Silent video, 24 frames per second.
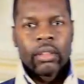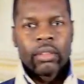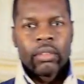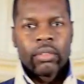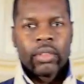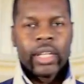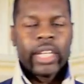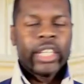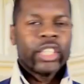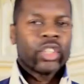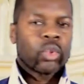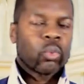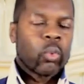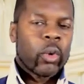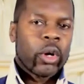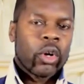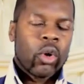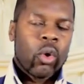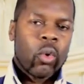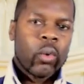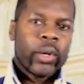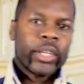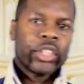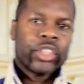These were
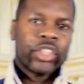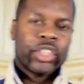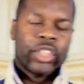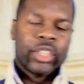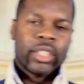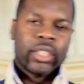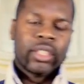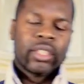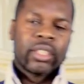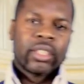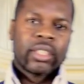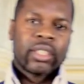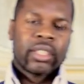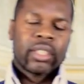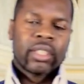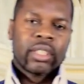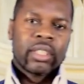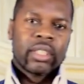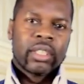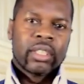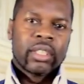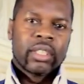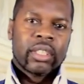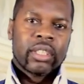questions
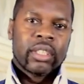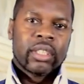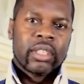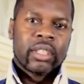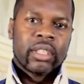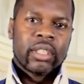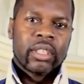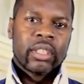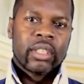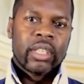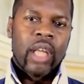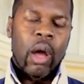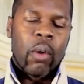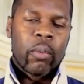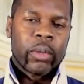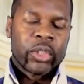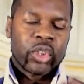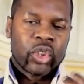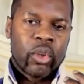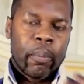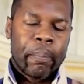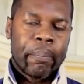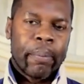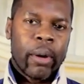that were
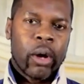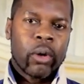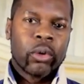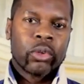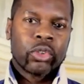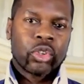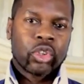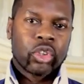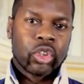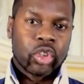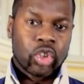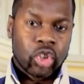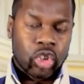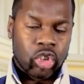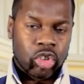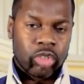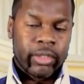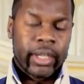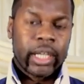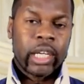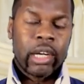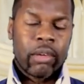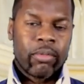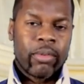supposed to
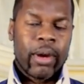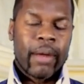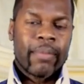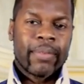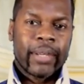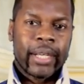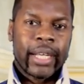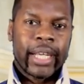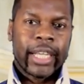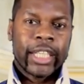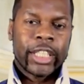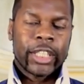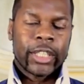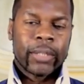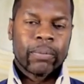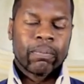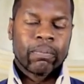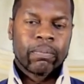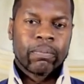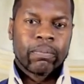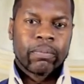trigger revelation.